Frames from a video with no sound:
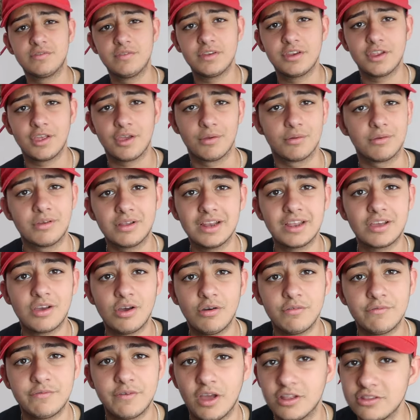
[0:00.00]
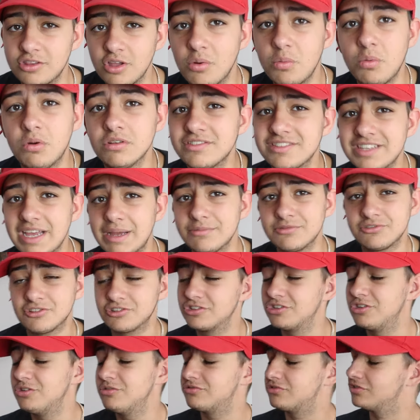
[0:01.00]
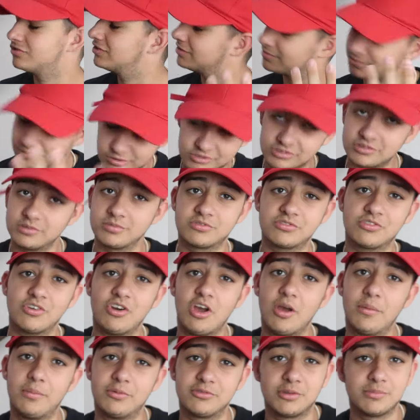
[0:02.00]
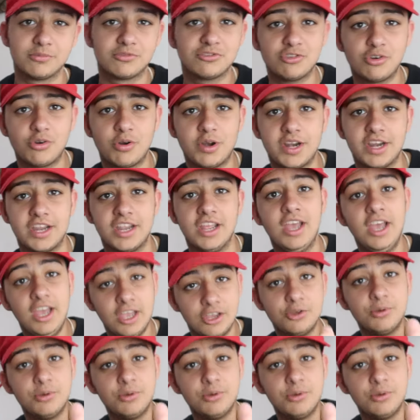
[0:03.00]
this video? Click off it. I don't want Samsung users as well, subscribers, I'm sorry.